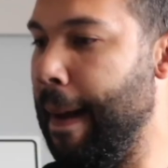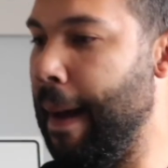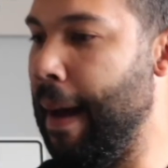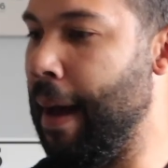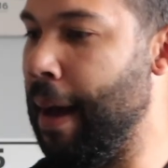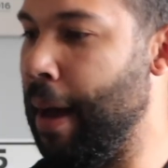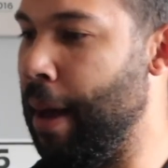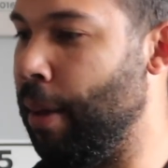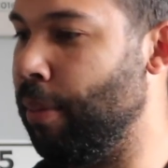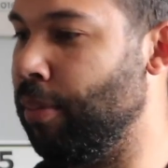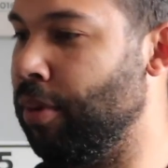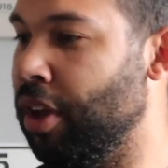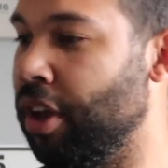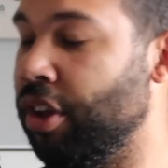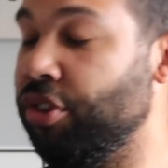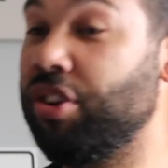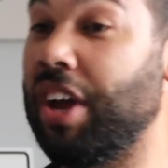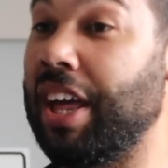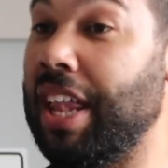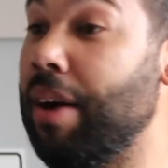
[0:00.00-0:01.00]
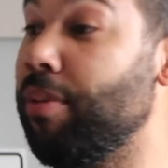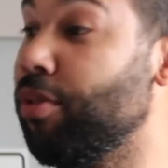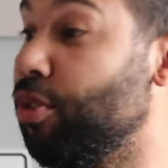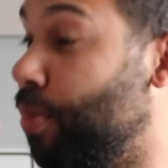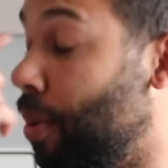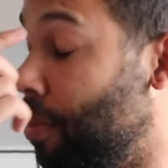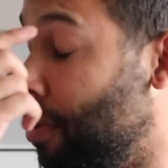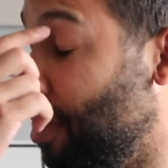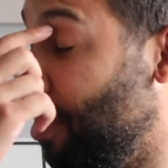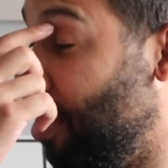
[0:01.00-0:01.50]
Um, so yeah, that was
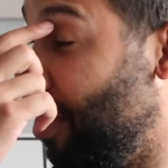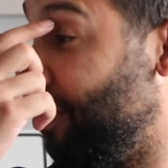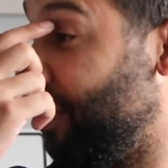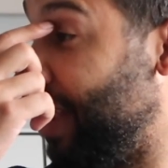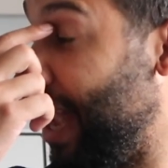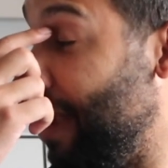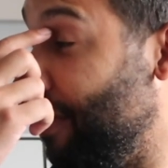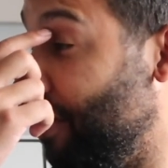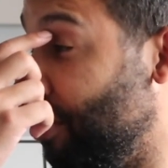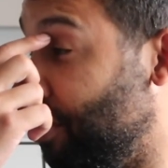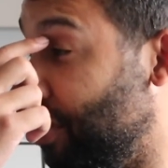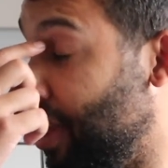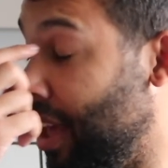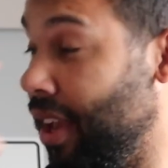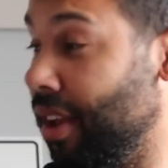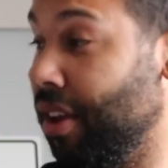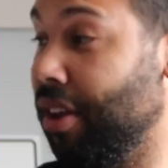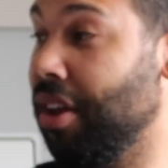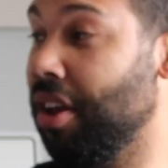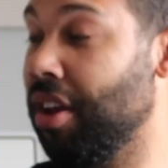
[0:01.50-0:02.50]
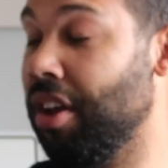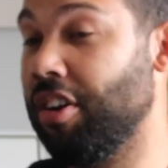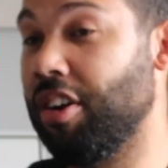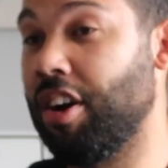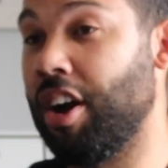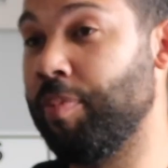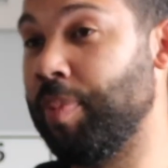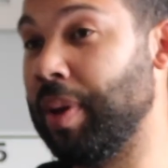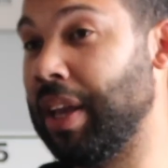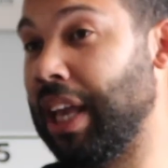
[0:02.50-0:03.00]
probably the scariest thing
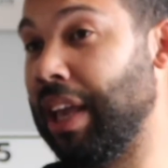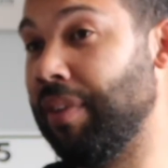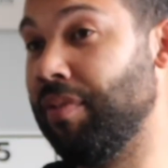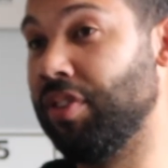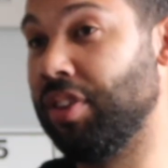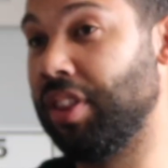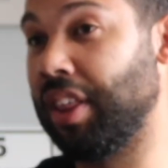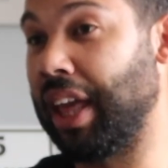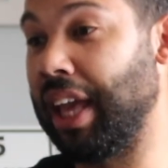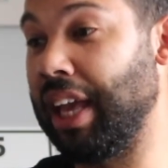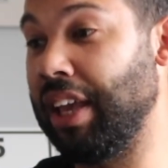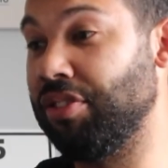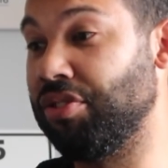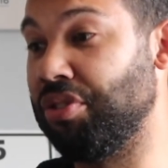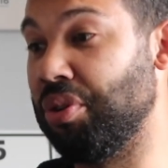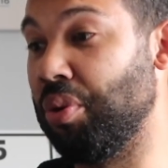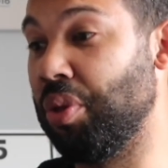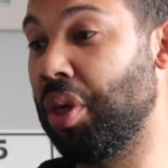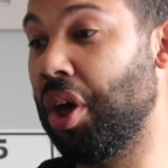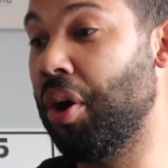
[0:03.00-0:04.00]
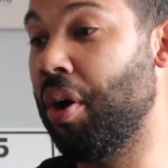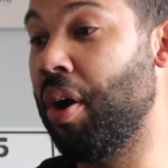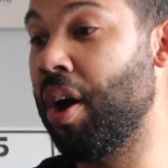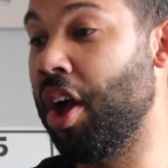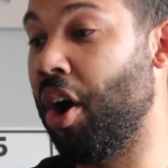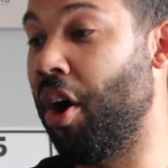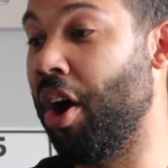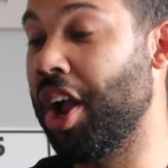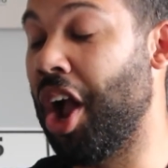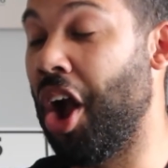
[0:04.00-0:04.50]
I've been given the keys to. Although
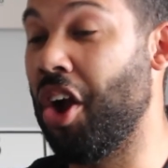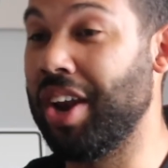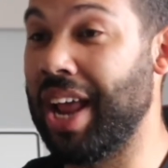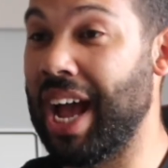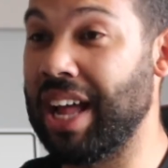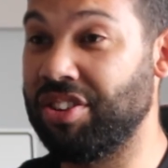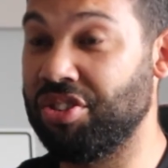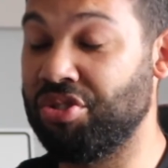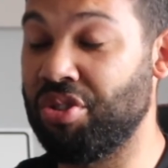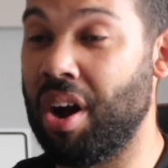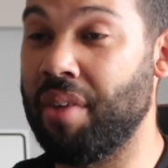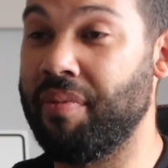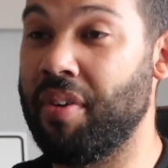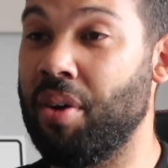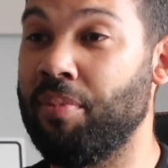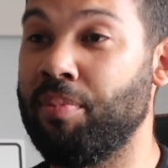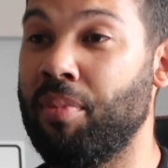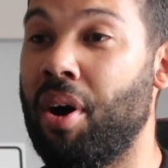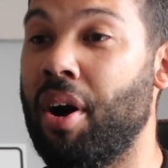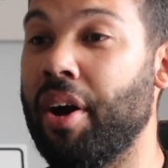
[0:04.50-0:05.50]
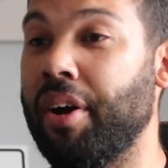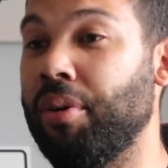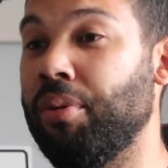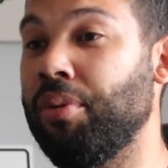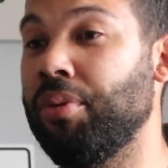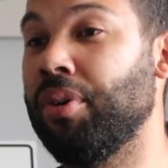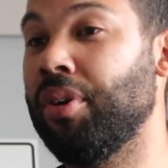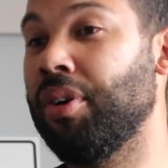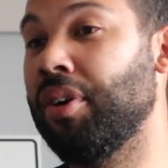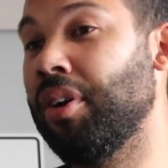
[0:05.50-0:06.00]
I, I only had to drive it a
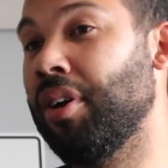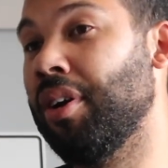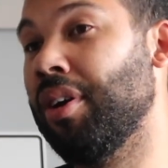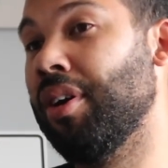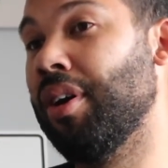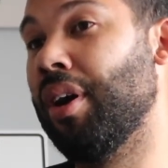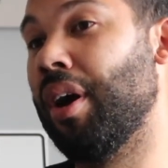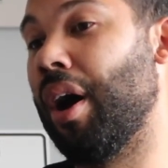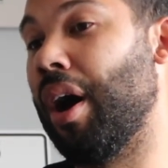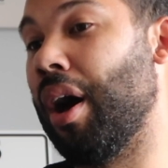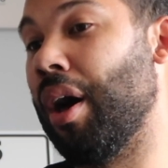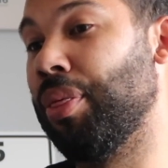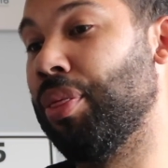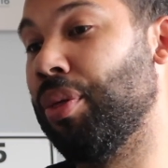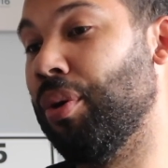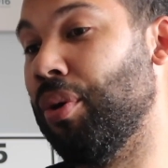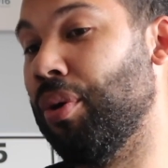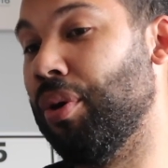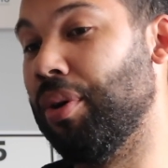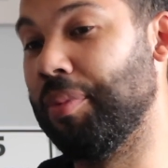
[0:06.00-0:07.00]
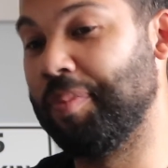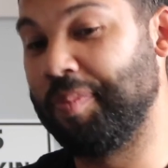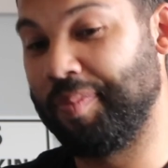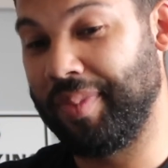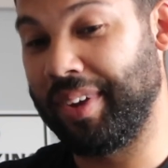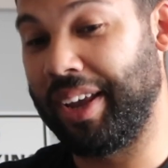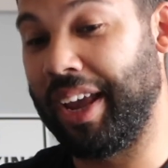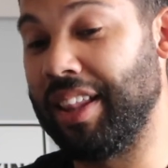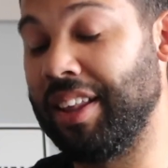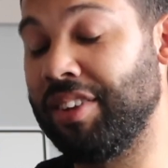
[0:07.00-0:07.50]
mile, I thought,
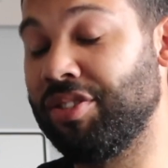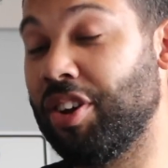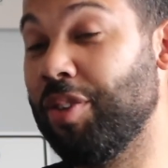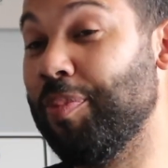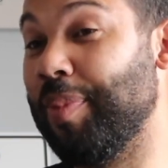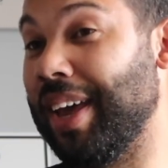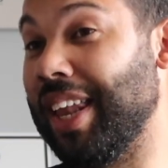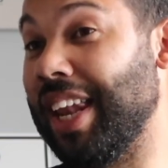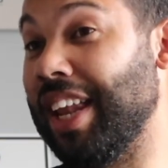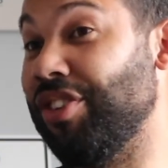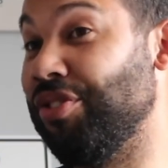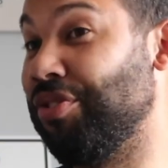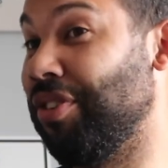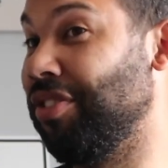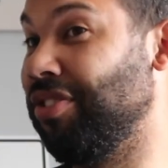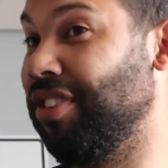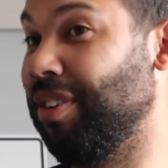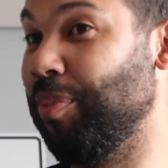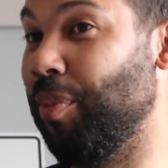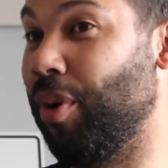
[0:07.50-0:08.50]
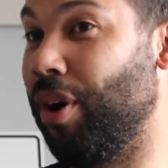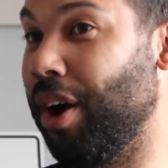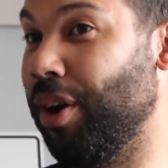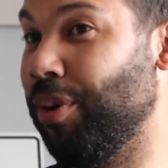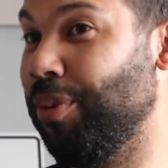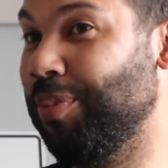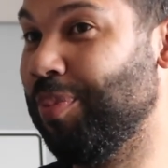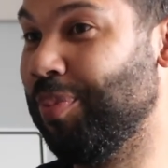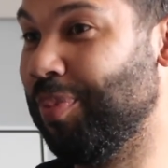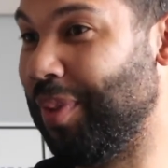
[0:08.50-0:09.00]
okay, this could be an interesting
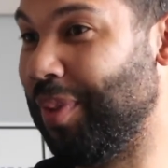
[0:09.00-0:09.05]
mile.